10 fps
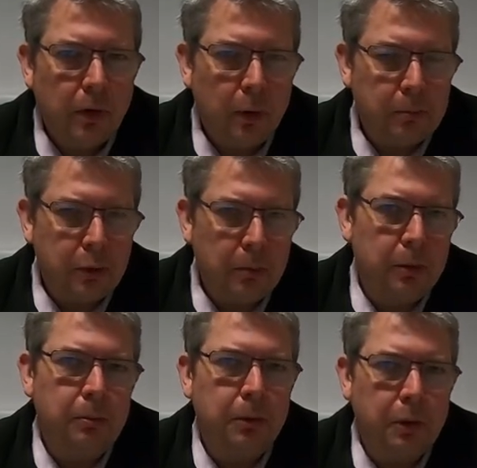A
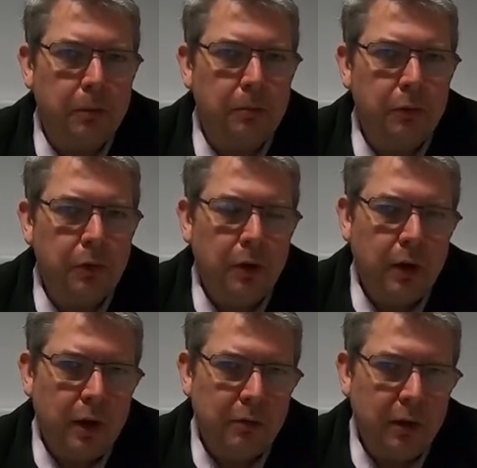problem comes
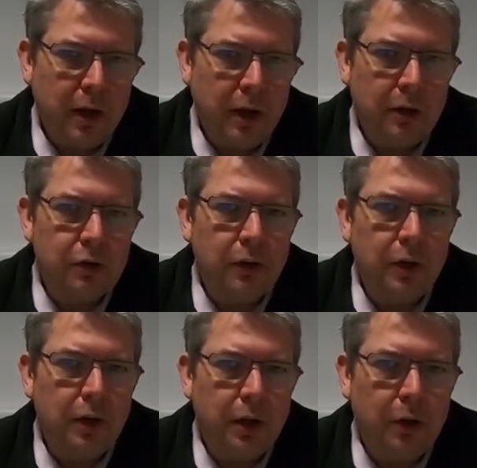if it
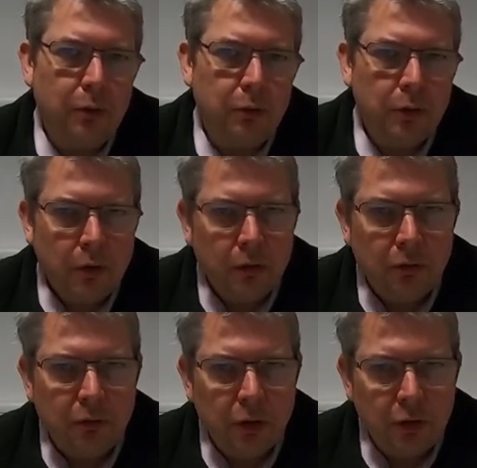actually goes
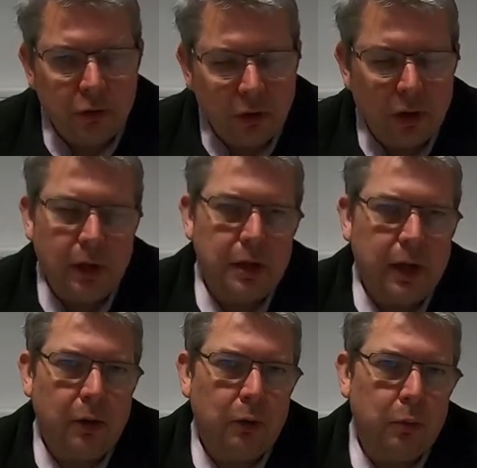vertically
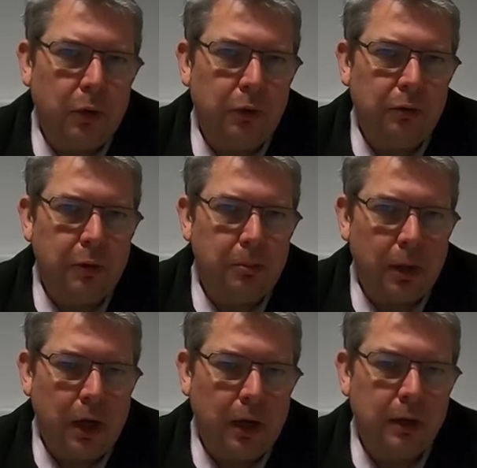down one of the
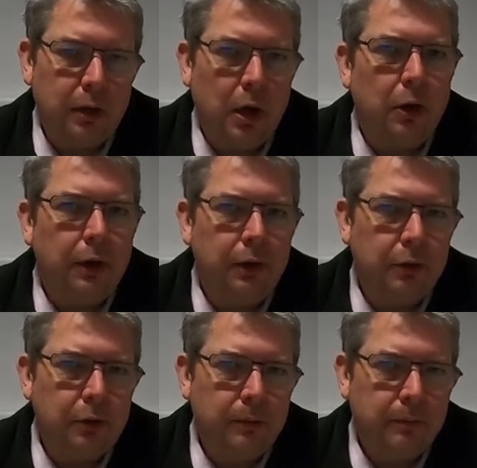black
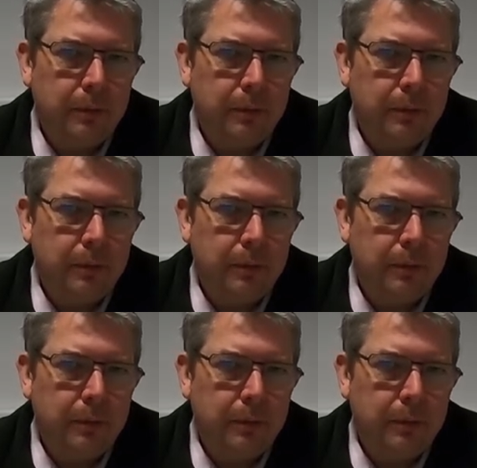lines,